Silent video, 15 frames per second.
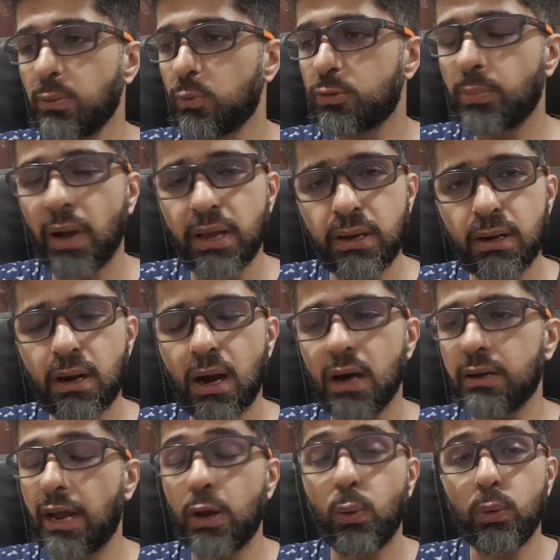was buying a
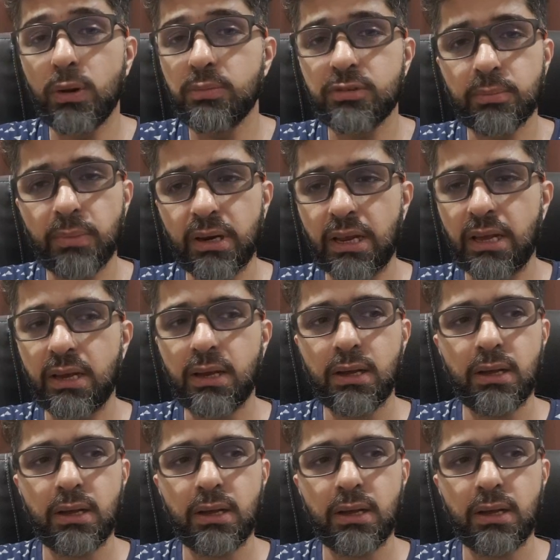car. I owed him some money.